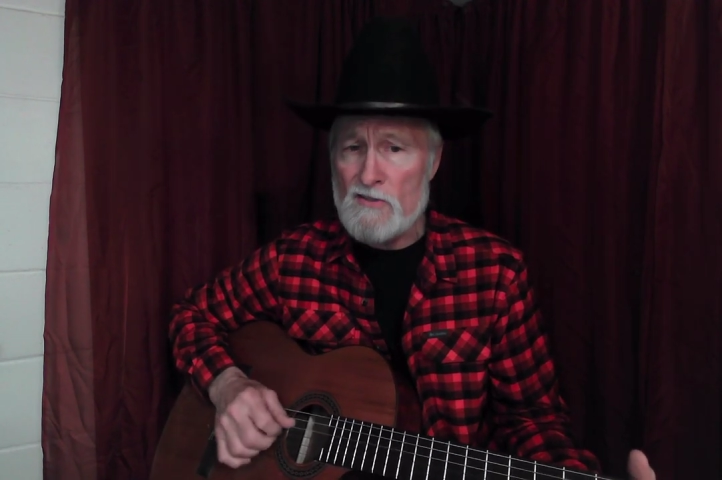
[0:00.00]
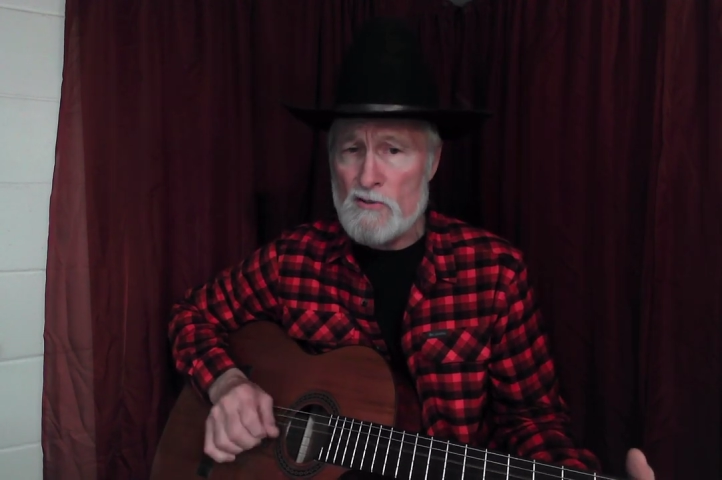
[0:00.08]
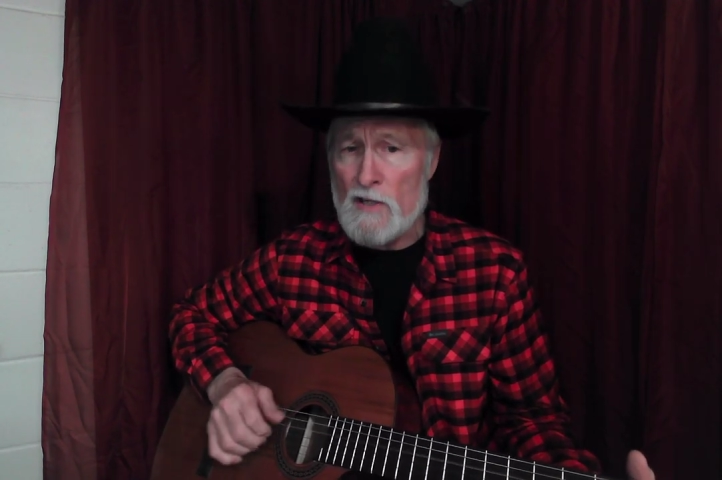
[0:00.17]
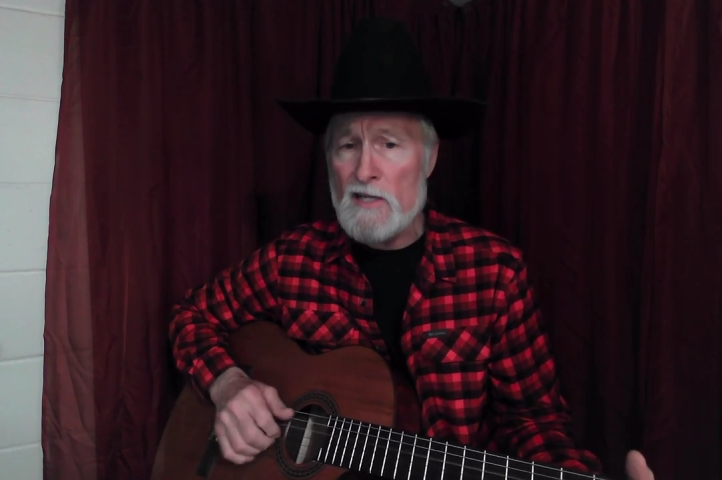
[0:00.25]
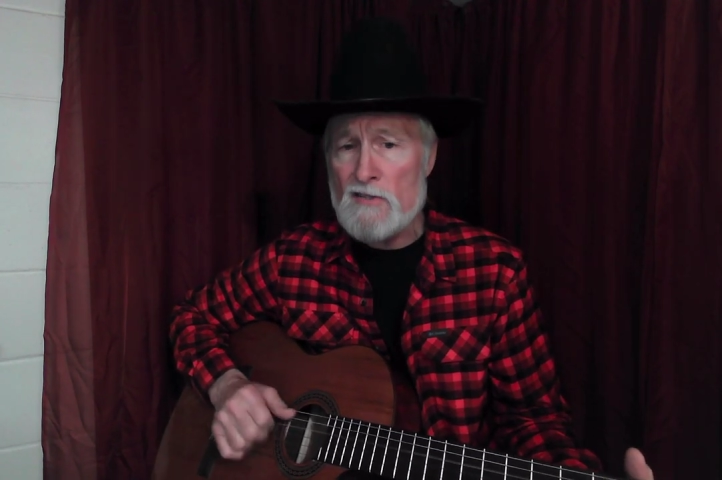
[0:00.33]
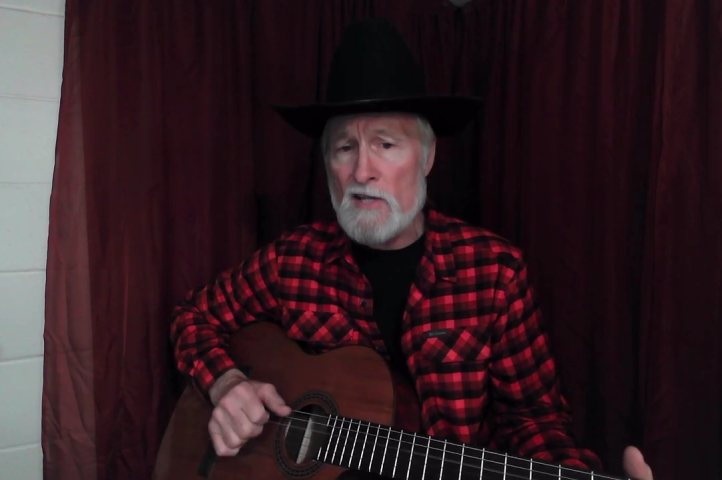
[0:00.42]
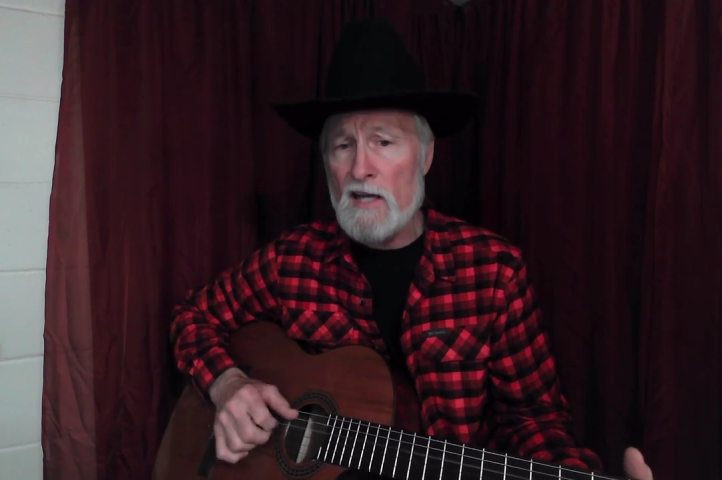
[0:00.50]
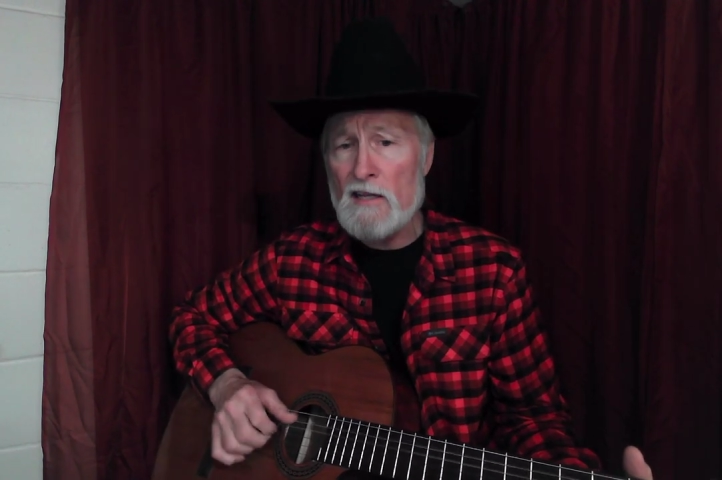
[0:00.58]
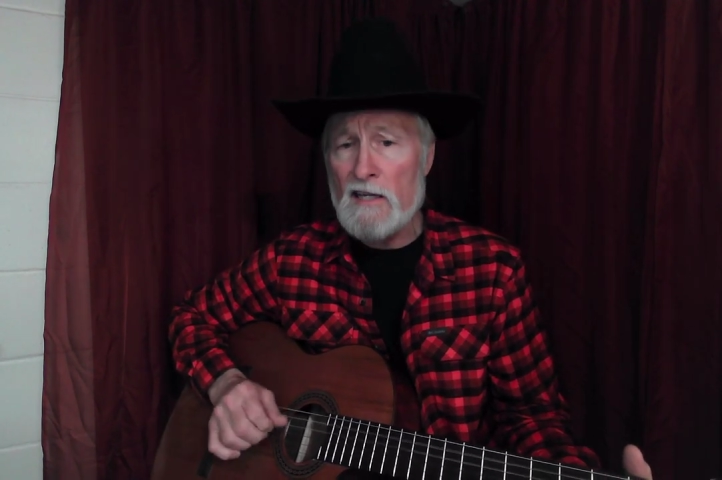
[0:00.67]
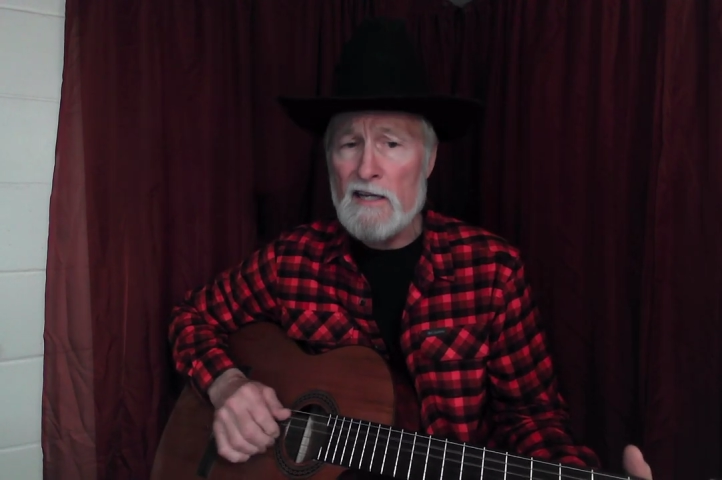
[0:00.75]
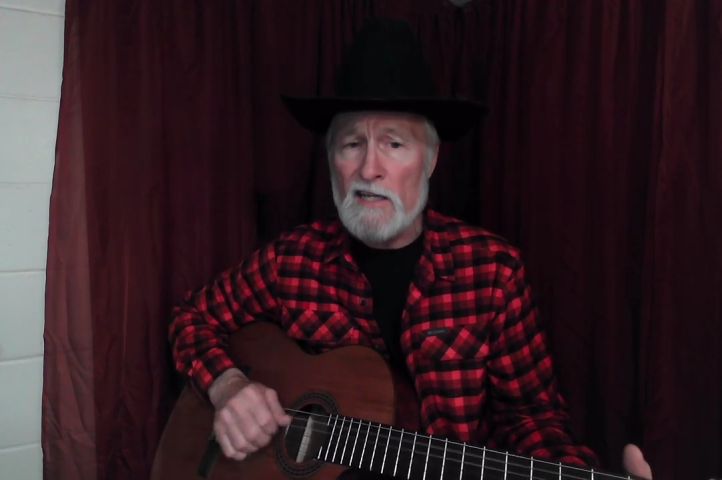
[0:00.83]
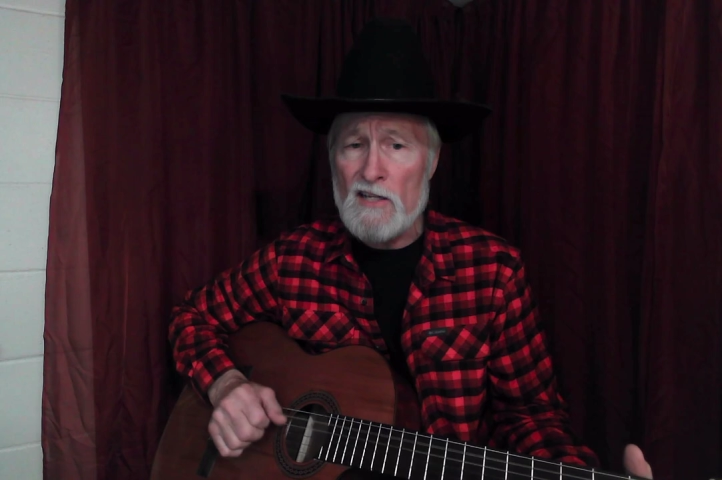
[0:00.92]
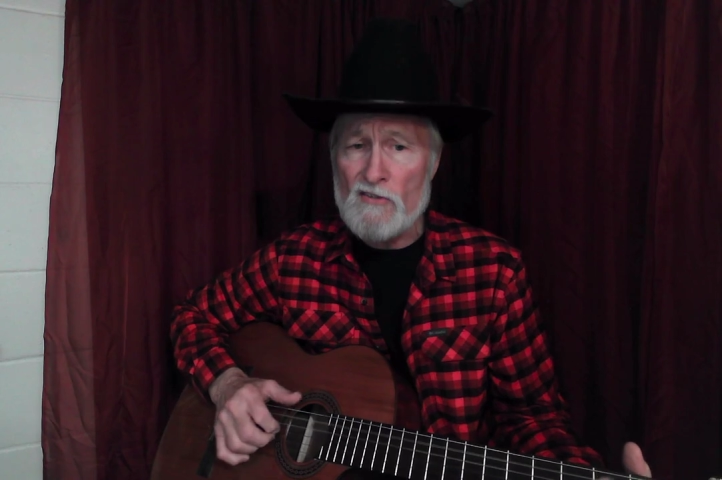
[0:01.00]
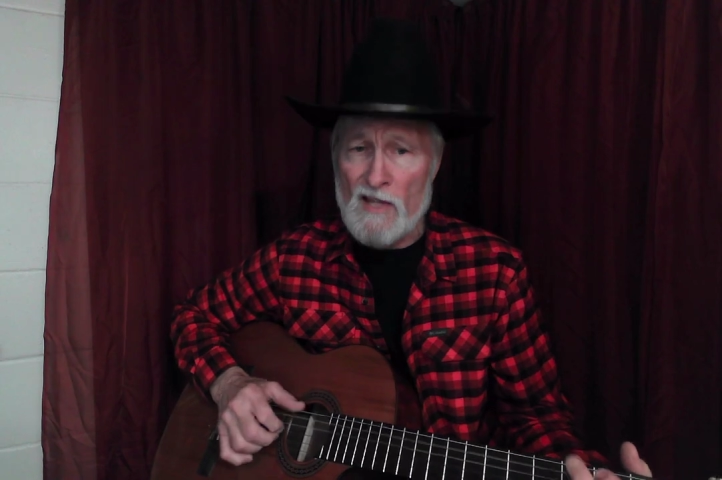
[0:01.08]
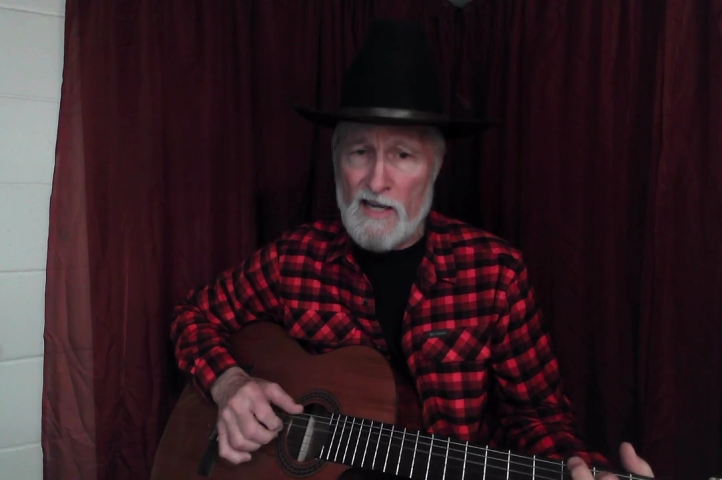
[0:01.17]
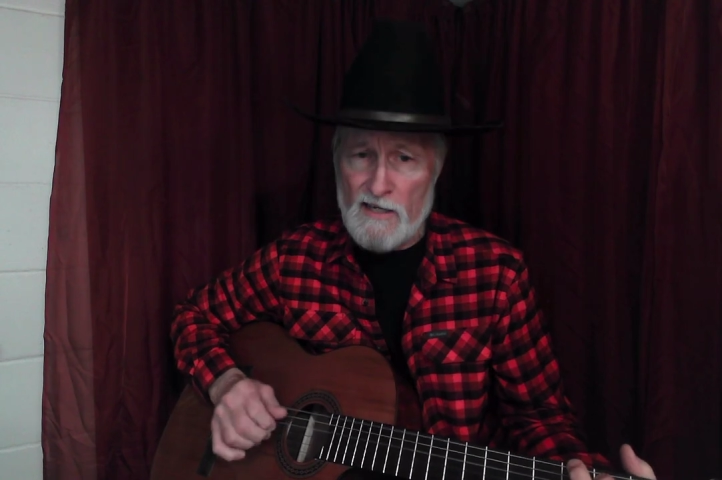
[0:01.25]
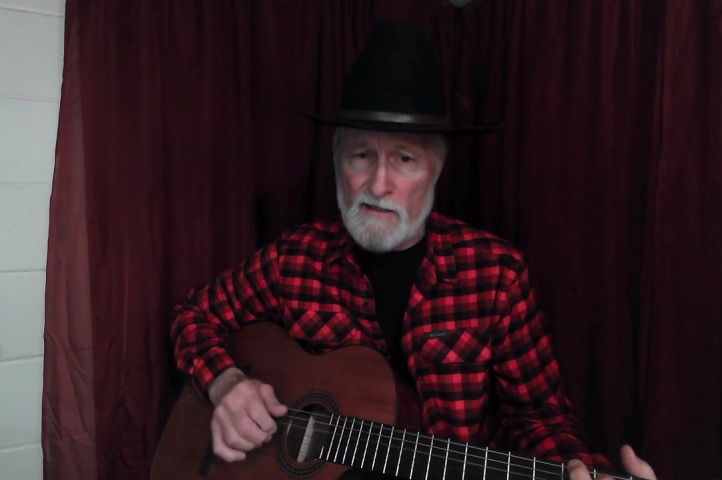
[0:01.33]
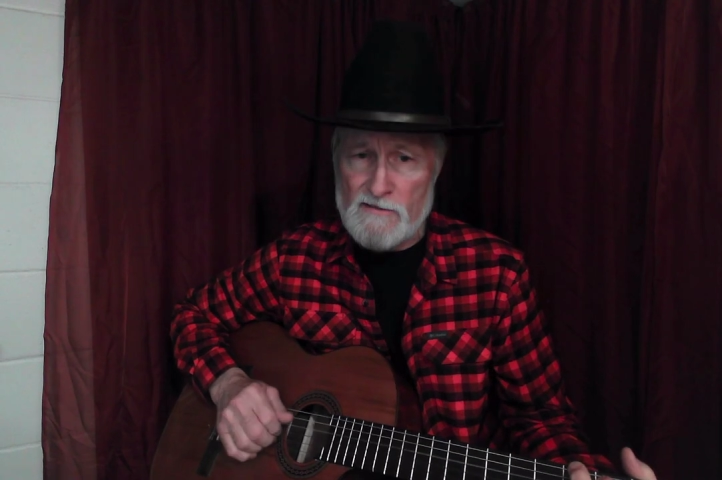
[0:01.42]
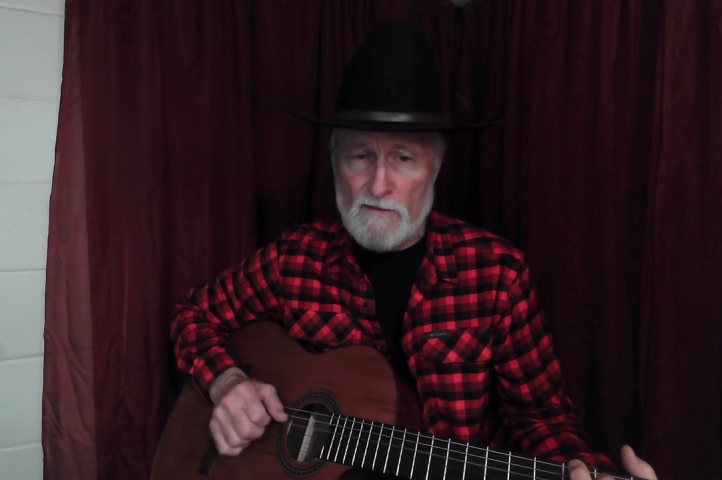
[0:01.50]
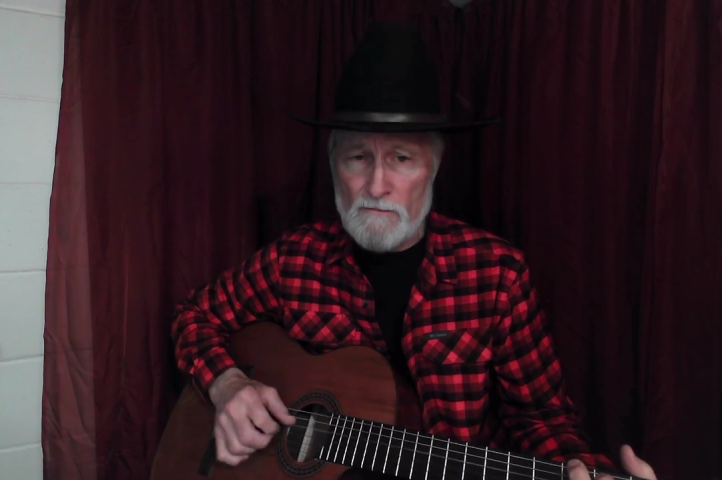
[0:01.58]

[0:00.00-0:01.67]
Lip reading: drinks on ladies' night.